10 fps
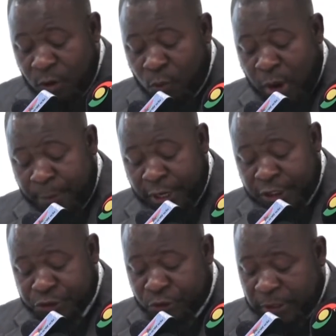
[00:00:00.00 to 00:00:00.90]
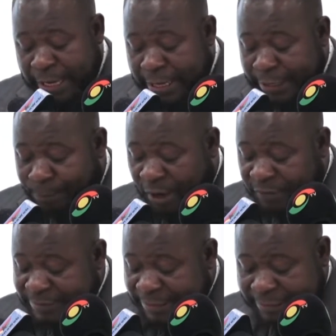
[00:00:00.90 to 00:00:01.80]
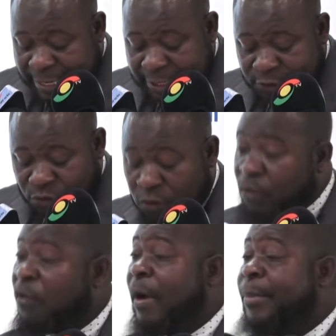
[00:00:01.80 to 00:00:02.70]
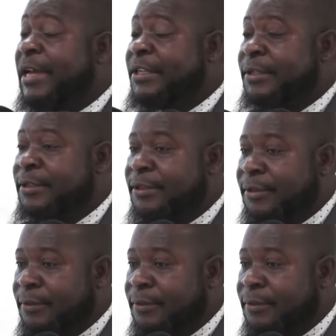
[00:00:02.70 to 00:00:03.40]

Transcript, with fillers: While making sure that the private sector is not overburdened.